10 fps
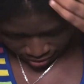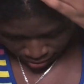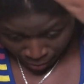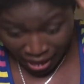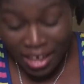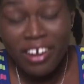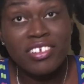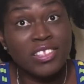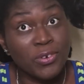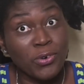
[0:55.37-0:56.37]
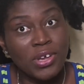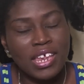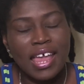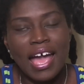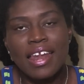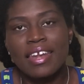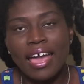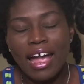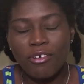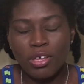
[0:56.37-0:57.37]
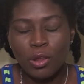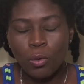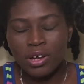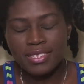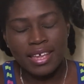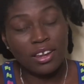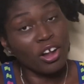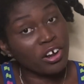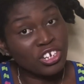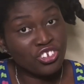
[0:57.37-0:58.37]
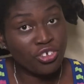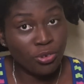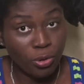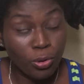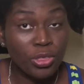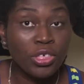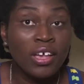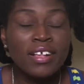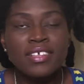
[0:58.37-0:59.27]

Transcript: my hair is growing and I really want to encourage the growth,